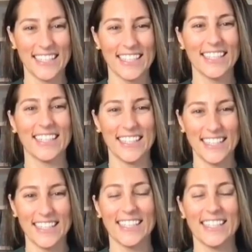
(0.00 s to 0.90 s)
learning. Good
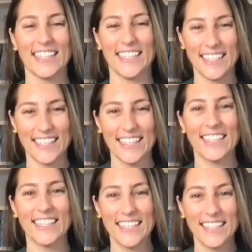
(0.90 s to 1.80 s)
morning, how are you?
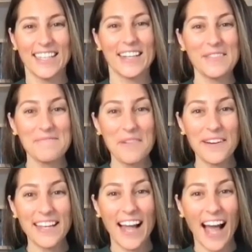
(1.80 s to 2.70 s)
Good
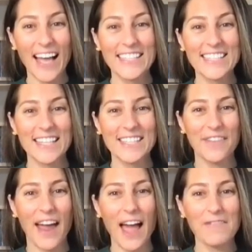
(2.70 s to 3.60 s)
morning, guys. Thanks
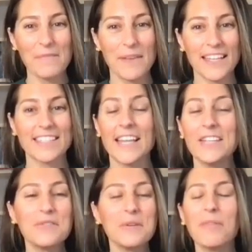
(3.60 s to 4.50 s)
for having me.
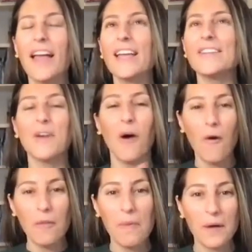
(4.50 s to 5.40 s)
Sensory play is
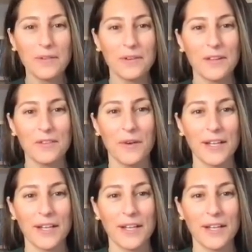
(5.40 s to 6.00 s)
all about learning through